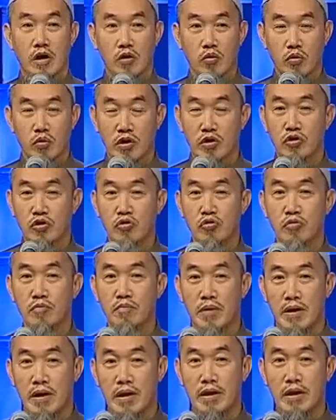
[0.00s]
Uh, we
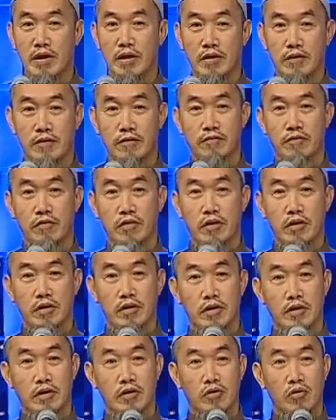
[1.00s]
do believe
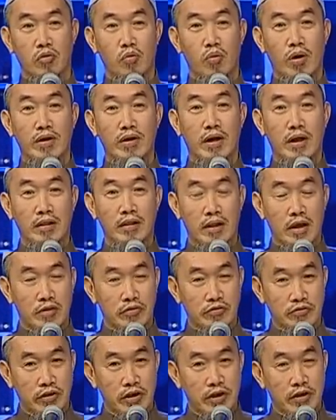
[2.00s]
what
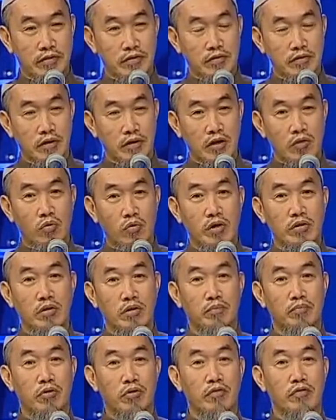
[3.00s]
Allah said and
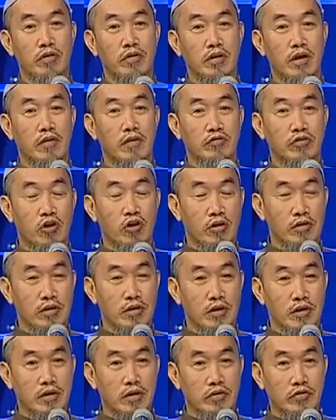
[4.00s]
what the Prophet have
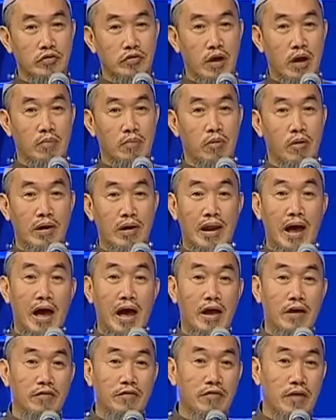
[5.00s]
taught us about
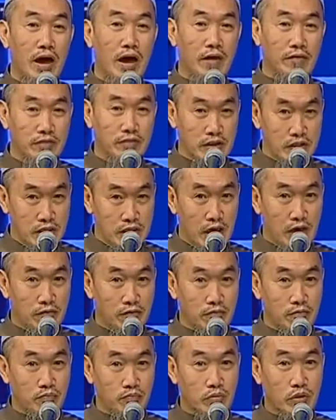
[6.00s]
life after
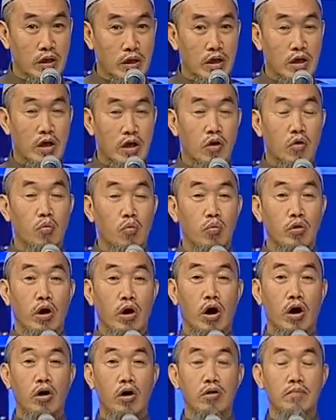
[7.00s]
death.
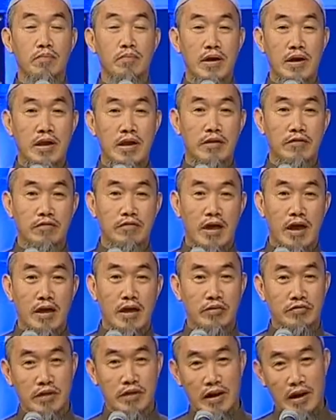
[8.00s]
We all believe
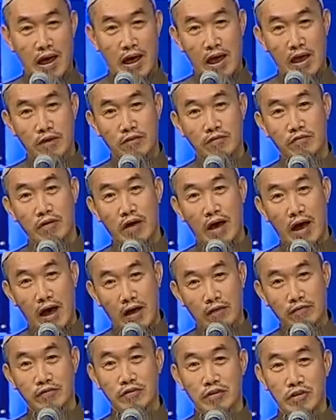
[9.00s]
there is a life
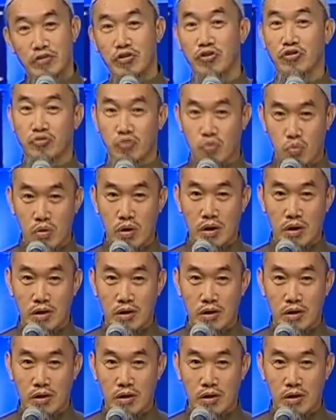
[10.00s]
after this